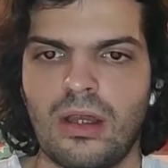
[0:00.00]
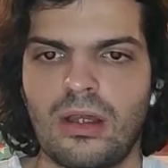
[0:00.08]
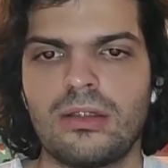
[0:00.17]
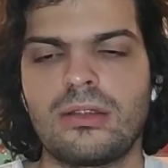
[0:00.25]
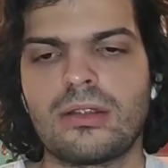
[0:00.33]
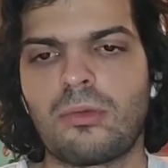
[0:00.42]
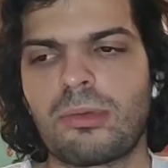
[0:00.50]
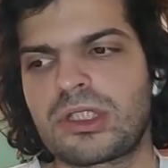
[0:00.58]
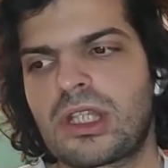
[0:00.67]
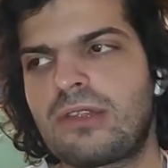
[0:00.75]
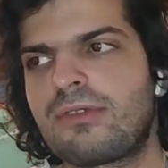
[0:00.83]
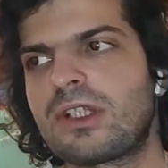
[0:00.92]

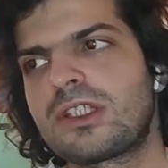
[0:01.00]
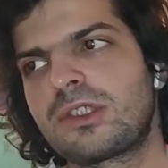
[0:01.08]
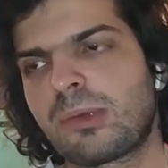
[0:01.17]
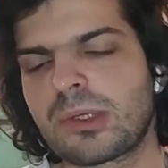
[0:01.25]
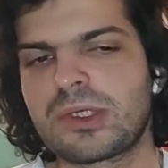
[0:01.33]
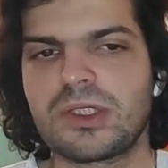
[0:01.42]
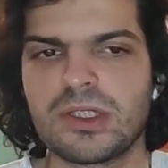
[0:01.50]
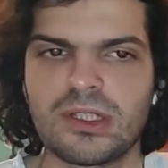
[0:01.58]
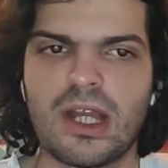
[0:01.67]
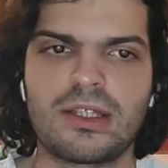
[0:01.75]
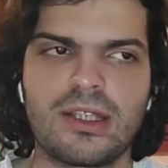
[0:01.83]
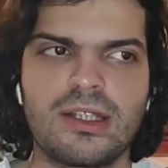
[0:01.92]
Basically in Sponsys,
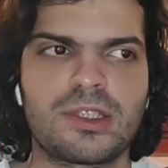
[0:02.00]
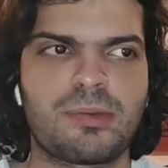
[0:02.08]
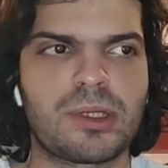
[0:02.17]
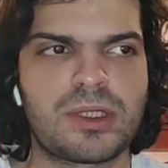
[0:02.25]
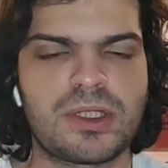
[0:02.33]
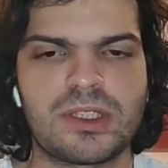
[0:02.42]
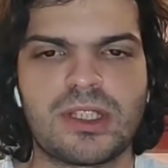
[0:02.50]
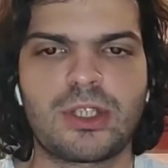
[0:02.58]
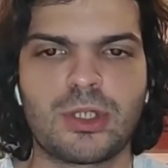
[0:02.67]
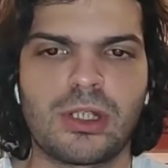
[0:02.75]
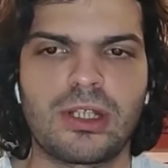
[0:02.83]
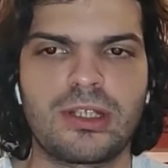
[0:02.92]
I think the Sponsys is
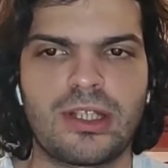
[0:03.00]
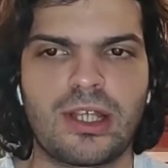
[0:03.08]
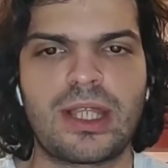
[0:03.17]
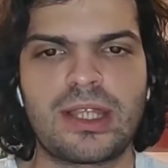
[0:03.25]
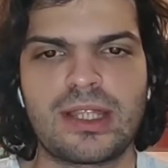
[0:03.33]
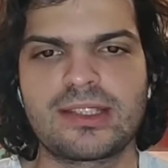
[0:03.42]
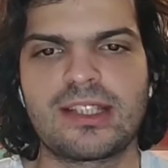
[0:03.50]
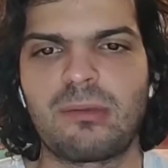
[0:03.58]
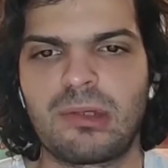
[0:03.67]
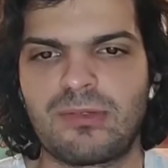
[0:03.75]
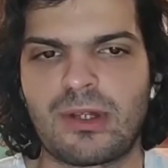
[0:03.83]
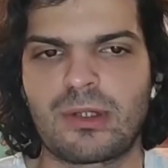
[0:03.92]
actually the great
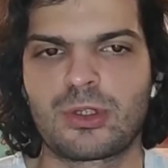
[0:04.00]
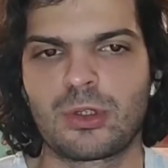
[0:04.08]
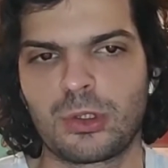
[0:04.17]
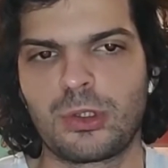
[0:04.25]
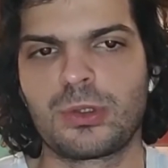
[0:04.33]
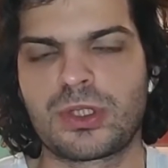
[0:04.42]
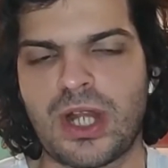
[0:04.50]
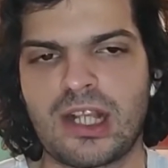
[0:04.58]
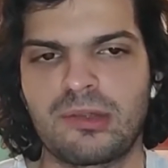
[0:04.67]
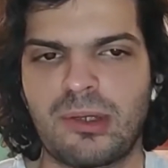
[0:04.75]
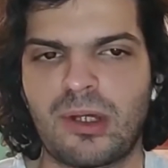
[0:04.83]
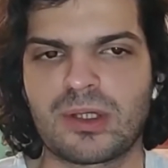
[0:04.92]
example where you should use
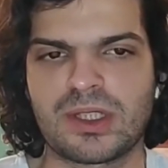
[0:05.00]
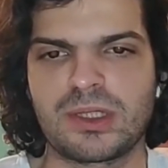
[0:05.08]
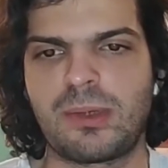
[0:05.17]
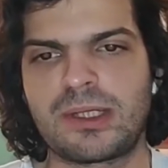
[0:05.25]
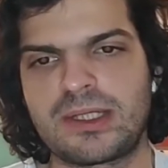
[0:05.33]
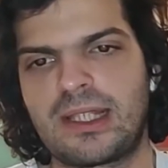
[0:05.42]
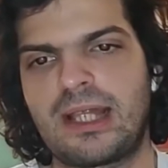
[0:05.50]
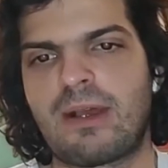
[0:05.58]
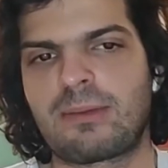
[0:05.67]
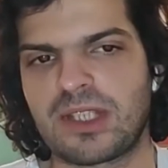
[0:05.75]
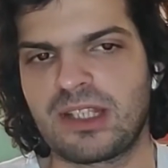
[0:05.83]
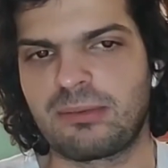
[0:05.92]
React, because it's basically a
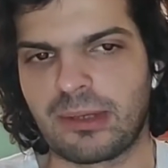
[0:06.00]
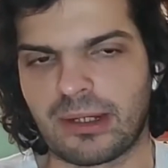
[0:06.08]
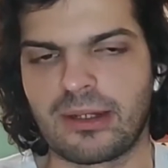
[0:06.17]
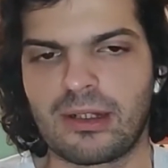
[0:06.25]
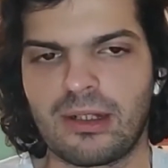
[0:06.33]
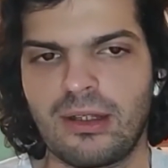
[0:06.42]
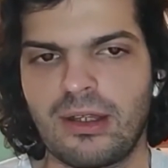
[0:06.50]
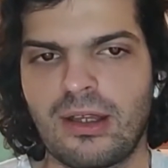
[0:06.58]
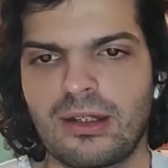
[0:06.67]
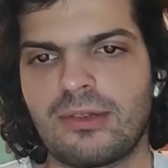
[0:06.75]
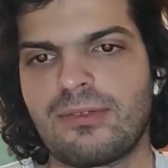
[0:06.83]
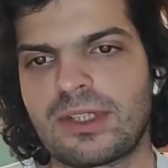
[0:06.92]
website builder,
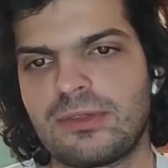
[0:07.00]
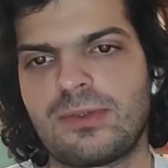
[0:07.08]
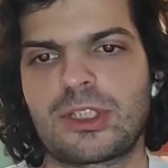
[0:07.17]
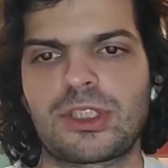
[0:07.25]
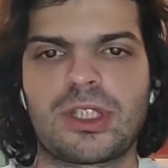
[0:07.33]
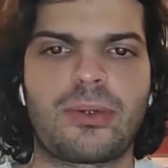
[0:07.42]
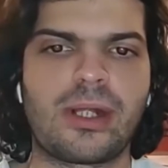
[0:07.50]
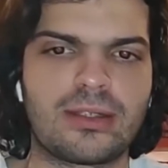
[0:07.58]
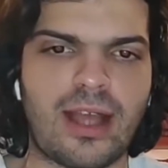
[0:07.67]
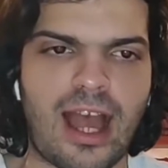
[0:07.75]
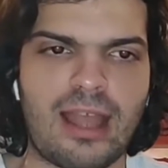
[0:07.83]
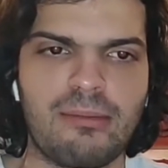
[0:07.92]
which is a real
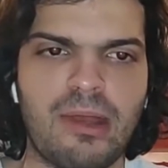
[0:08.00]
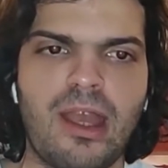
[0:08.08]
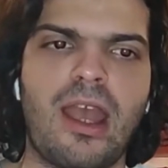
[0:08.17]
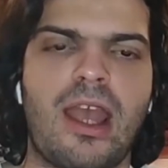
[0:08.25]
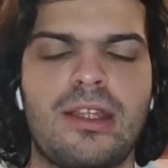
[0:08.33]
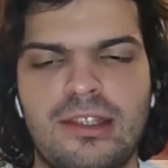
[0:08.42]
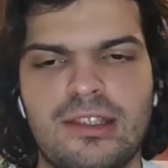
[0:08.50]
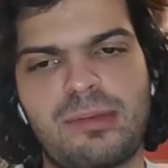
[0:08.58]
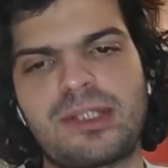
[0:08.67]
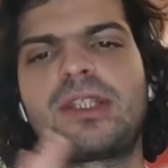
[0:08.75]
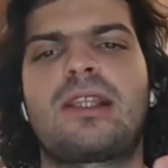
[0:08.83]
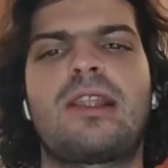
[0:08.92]
time. And
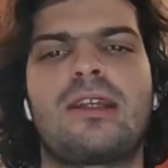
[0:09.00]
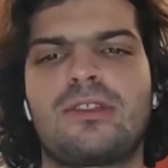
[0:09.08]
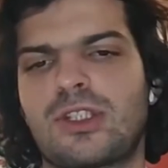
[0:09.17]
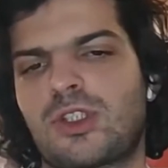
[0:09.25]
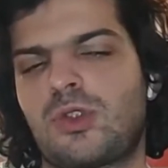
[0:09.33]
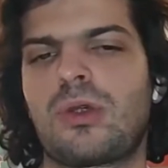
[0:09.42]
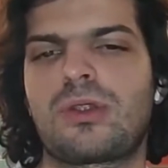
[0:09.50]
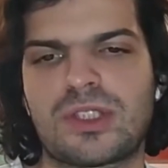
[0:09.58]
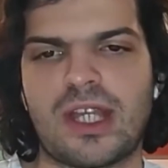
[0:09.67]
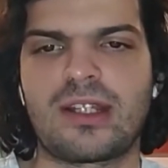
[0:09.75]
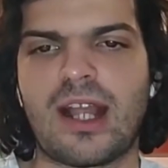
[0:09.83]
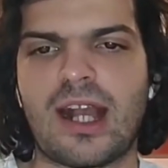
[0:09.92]
basically, just to
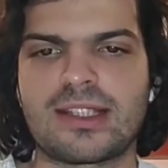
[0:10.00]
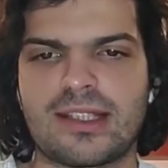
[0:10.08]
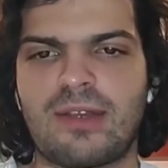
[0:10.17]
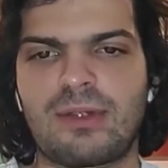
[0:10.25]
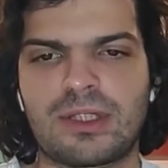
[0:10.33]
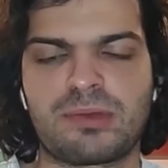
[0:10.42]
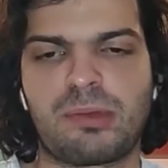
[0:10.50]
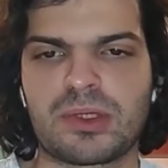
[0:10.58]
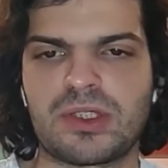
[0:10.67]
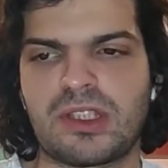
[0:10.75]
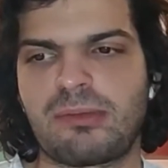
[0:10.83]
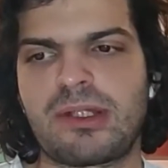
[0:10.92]
understand, guys, like what the
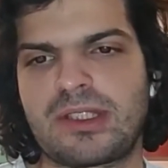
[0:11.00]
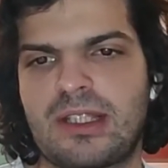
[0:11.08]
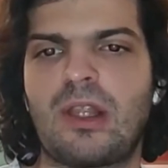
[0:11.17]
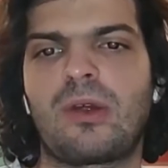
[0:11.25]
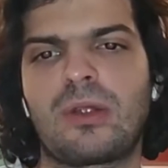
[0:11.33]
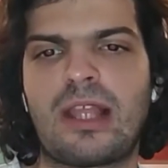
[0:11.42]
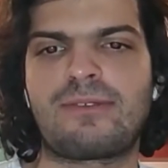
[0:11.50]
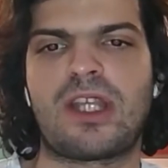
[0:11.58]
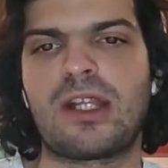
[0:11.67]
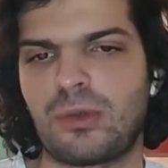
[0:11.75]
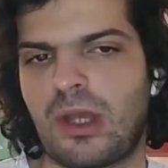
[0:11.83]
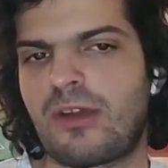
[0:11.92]
Sponsys is, basically on left
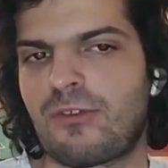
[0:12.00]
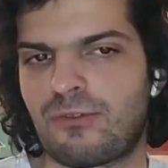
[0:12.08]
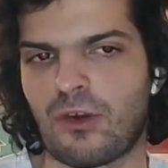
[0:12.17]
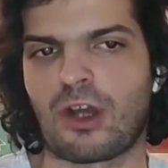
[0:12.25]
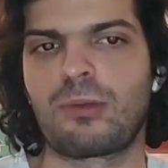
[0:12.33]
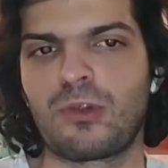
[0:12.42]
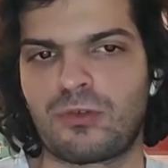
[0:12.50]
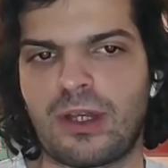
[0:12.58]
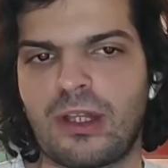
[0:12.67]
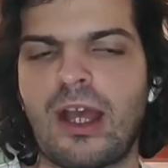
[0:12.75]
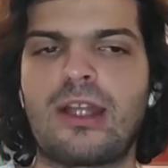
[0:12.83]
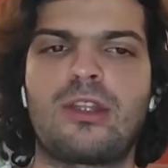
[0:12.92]
side, you have a form you
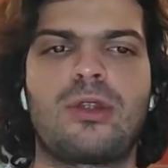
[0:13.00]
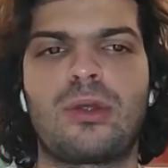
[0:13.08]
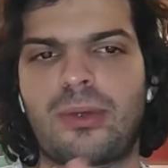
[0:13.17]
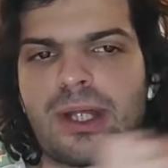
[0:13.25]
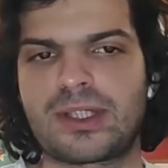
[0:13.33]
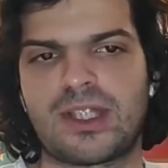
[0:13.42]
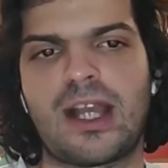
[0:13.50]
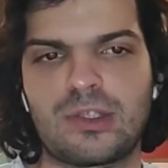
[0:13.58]
fill, and on the right side,